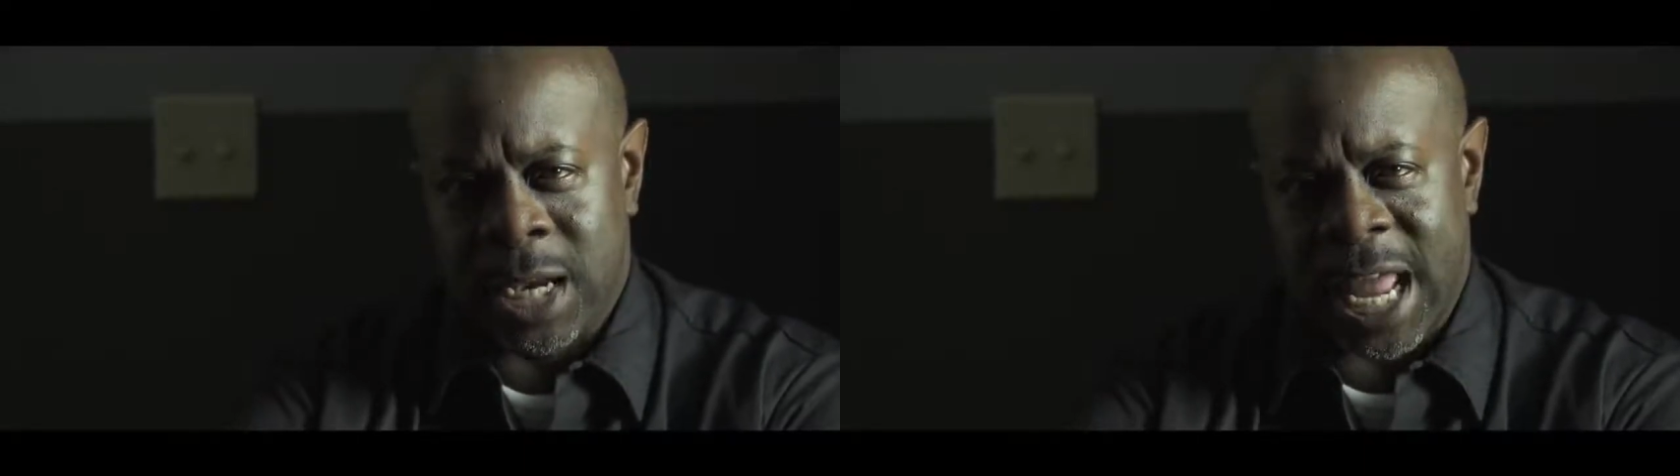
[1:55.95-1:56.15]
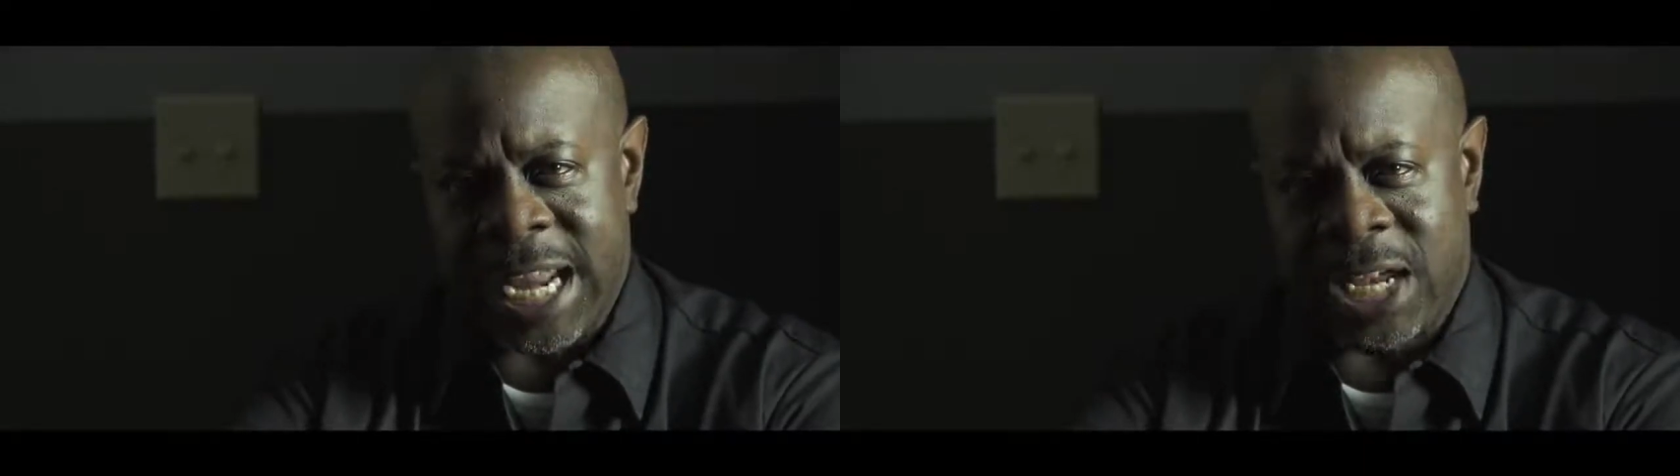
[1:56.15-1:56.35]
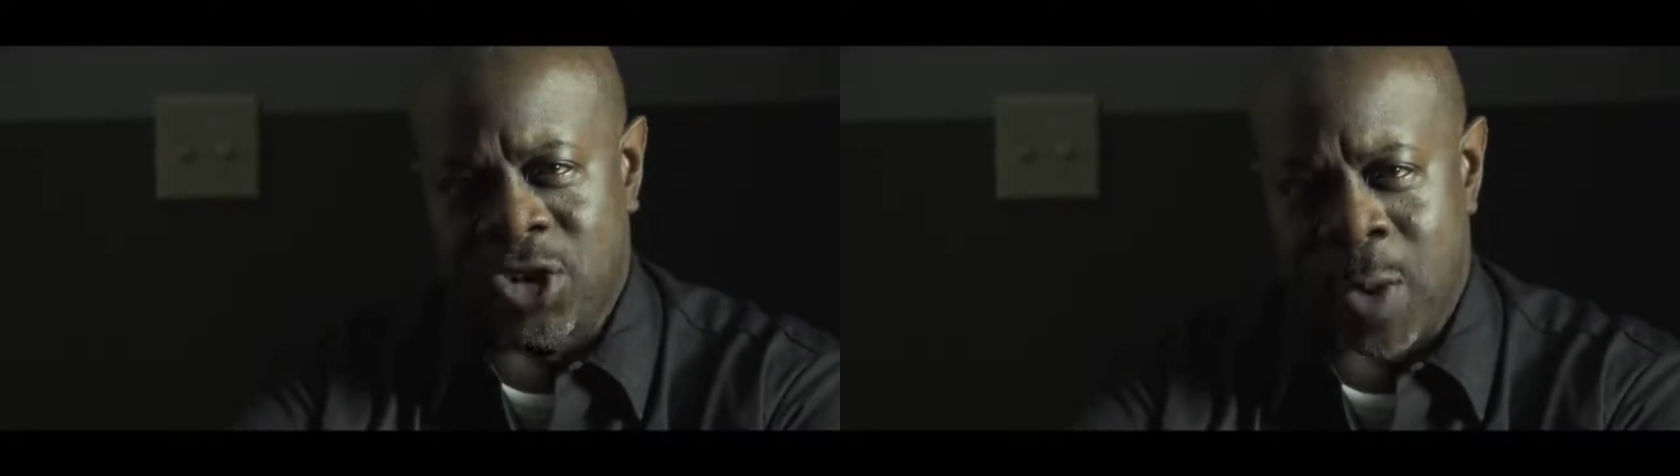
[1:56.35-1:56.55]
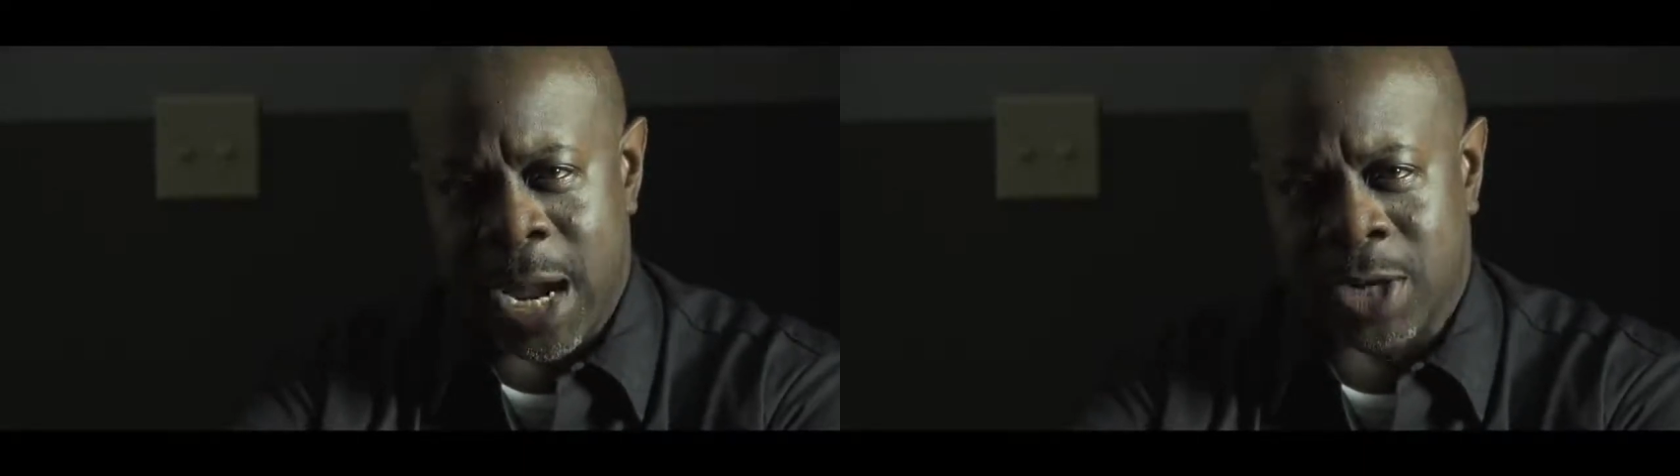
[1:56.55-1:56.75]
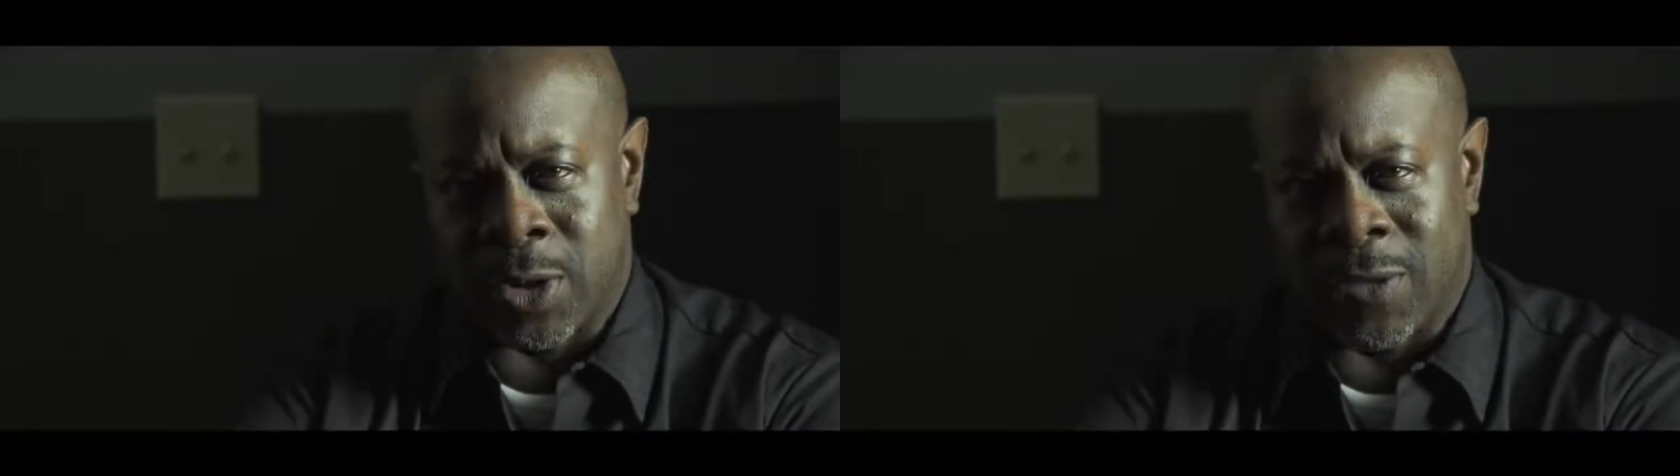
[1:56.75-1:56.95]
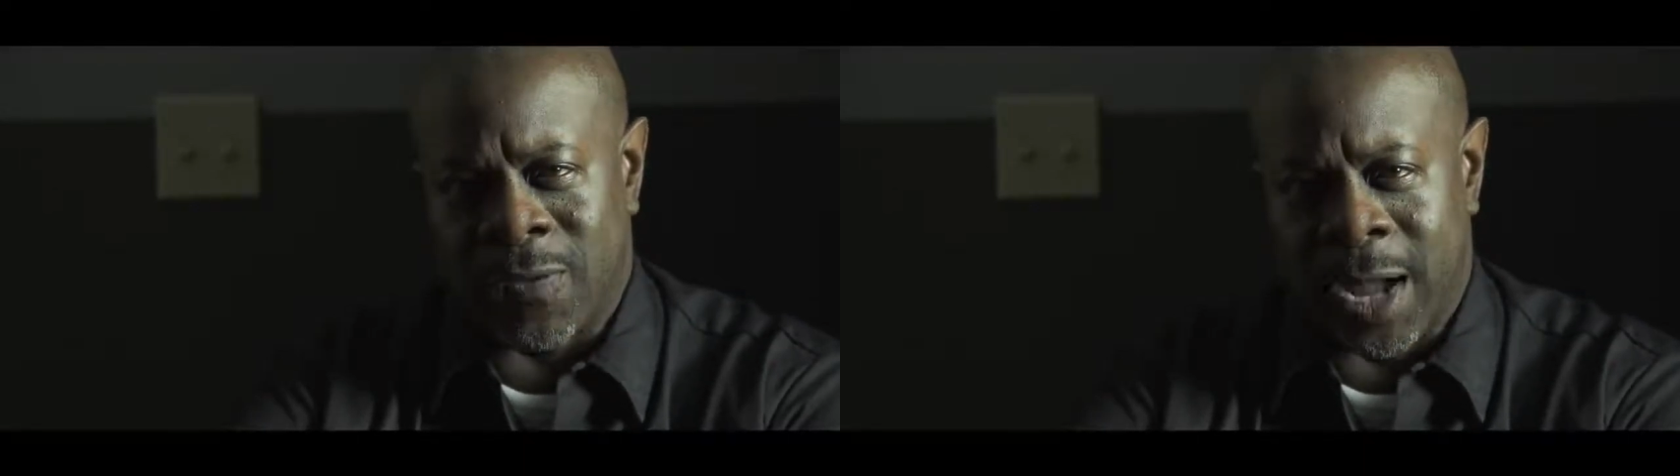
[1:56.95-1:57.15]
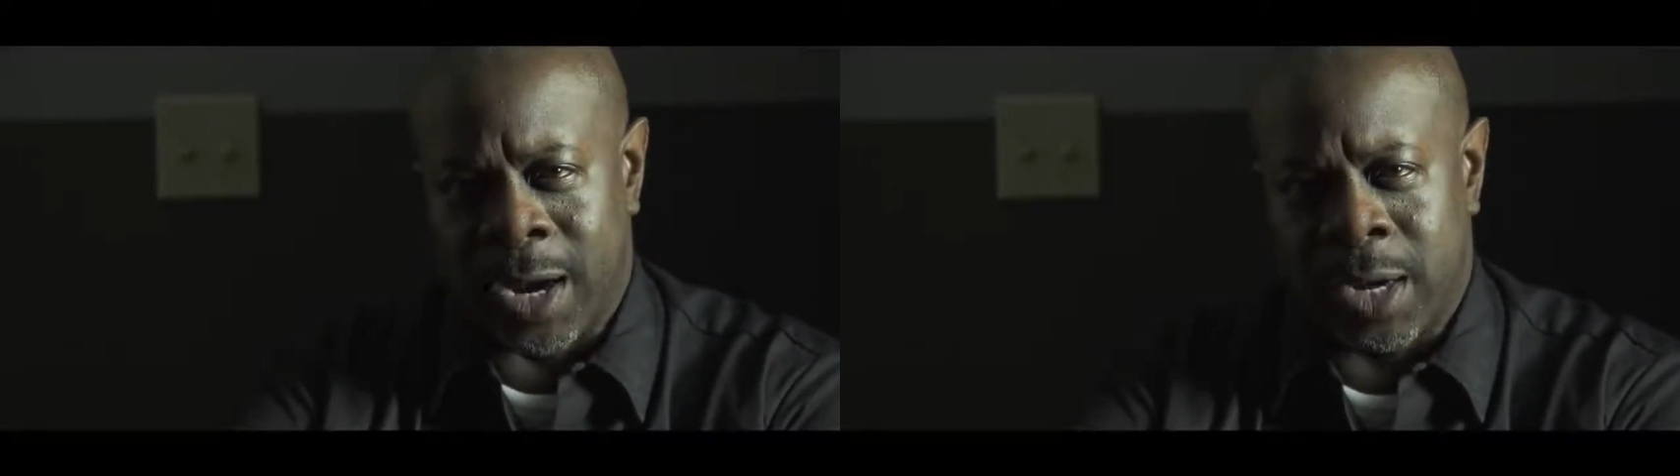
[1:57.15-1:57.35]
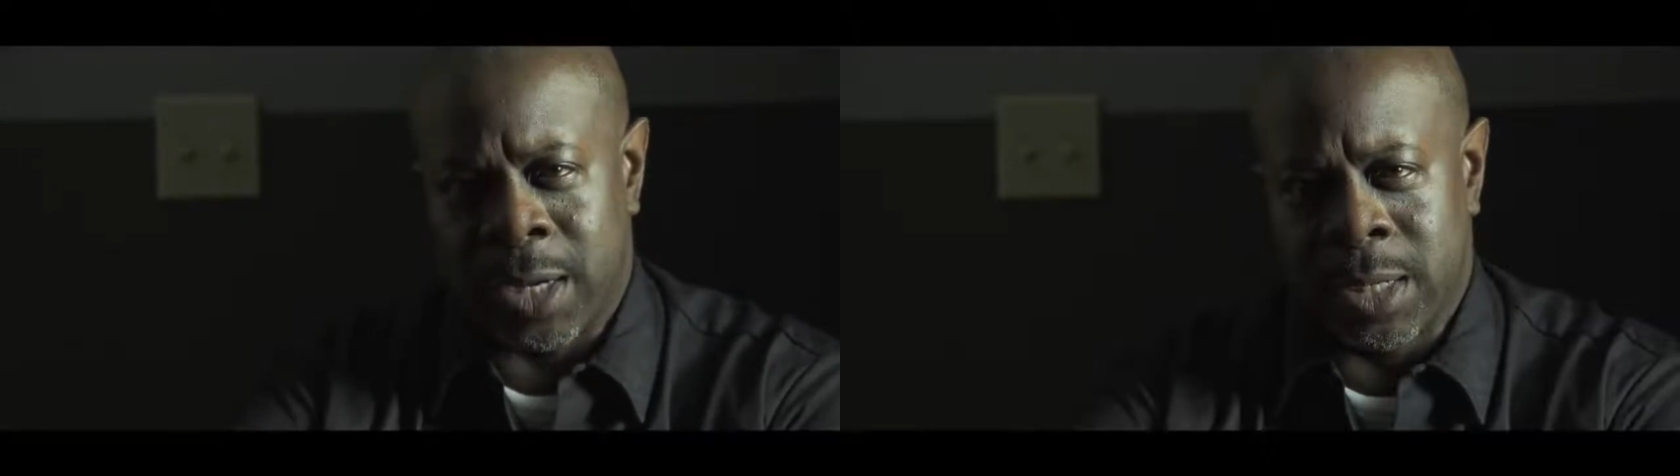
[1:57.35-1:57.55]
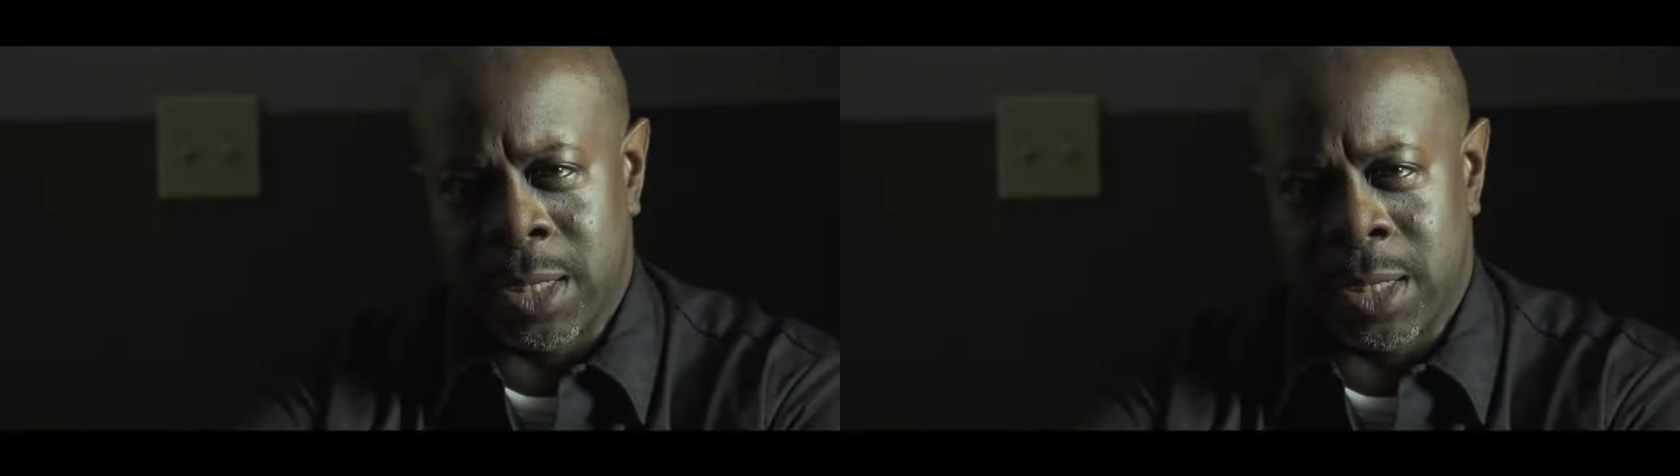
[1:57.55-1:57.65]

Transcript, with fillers: lighting trash on fire,